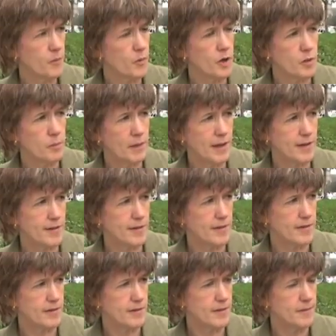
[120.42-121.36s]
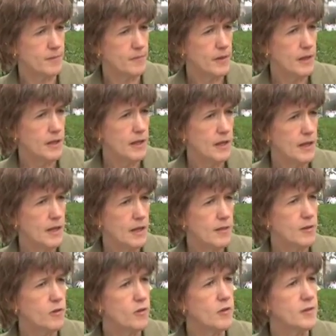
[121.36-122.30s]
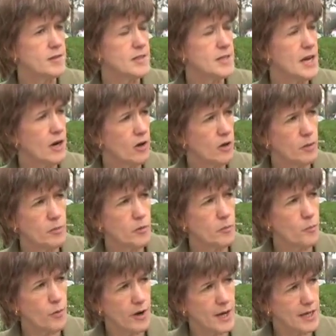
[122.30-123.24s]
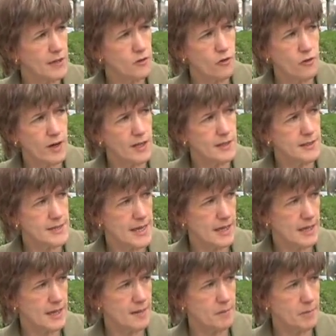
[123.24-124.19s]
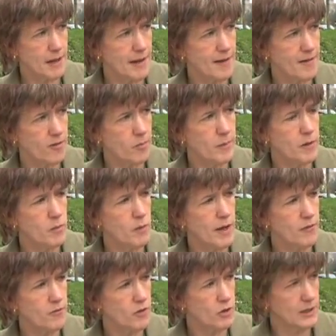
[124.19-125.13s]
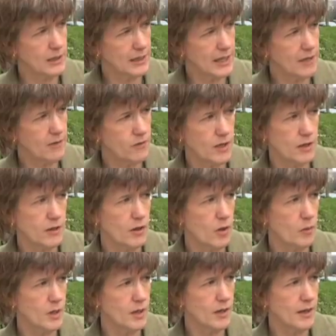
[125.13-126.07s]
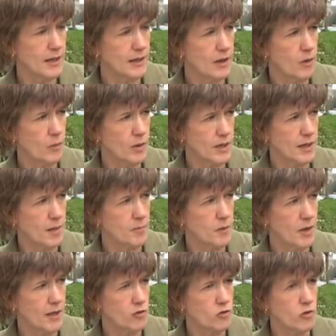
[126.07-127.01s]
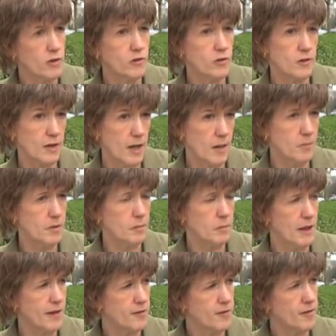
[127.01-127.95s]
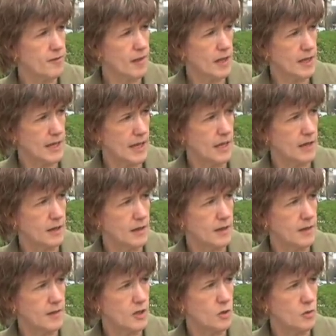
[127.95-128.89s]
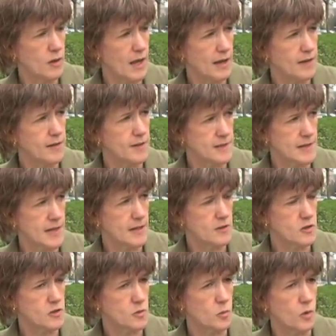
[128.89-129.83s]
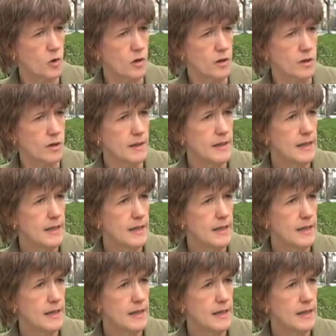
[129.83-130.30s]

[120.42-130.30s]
workplaces. There's a terrible brain drain taking place. Midwives are leaving low-income countries to come to places like Canada and the United States to work.